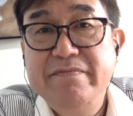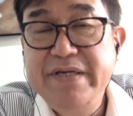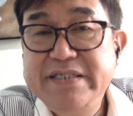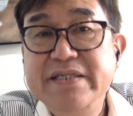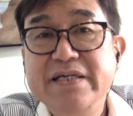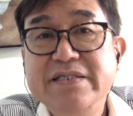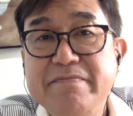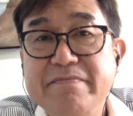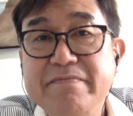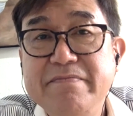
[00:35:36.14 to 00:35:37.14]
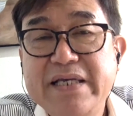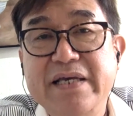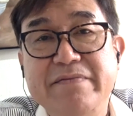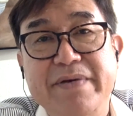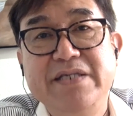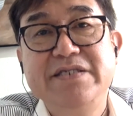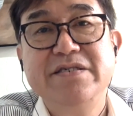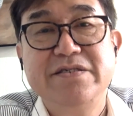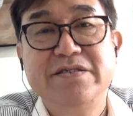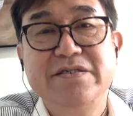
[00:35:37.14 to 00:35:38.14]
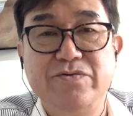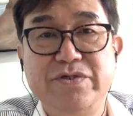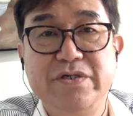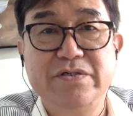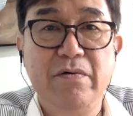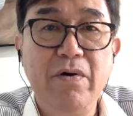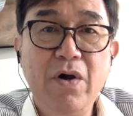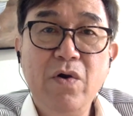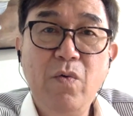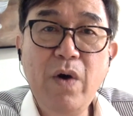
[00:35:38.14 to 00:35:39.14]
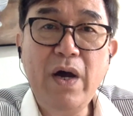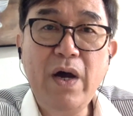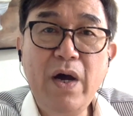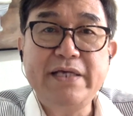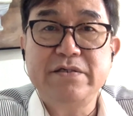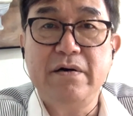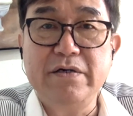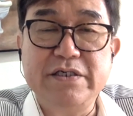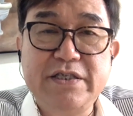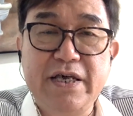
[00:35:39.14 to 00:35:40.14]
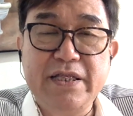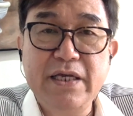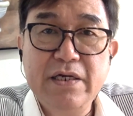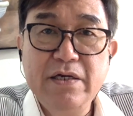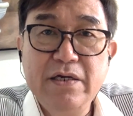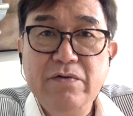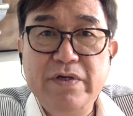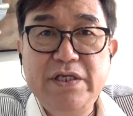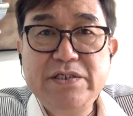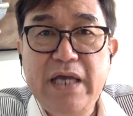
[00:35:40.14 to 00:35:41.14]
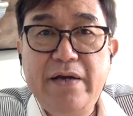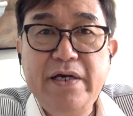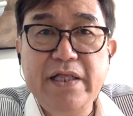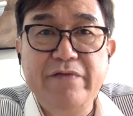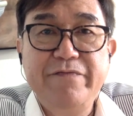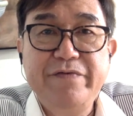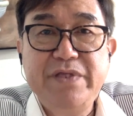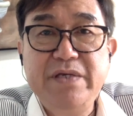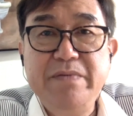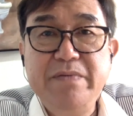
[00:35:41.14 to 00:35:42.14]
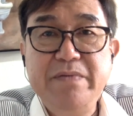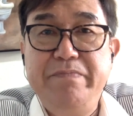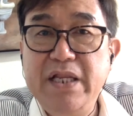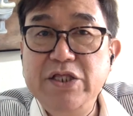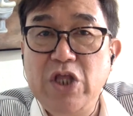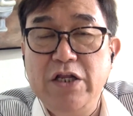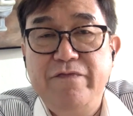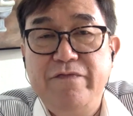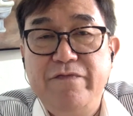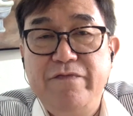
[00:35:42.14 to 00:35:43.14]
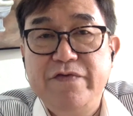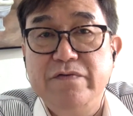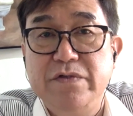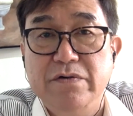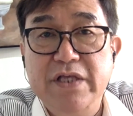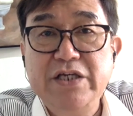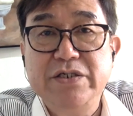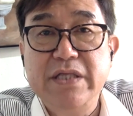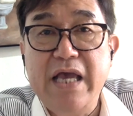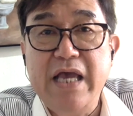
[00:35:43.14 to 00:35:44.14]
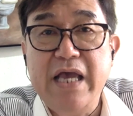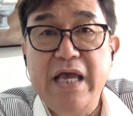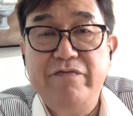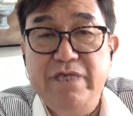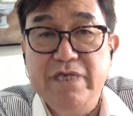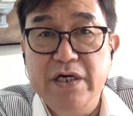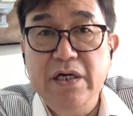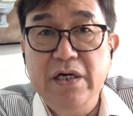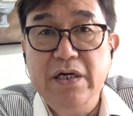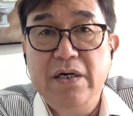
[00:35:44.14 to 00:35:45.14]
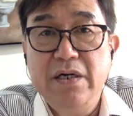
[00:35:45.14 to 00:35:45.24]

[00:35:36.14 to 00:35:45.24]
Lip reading: business market-based solutions. So what I saw is that with this $150 billion of donation every year,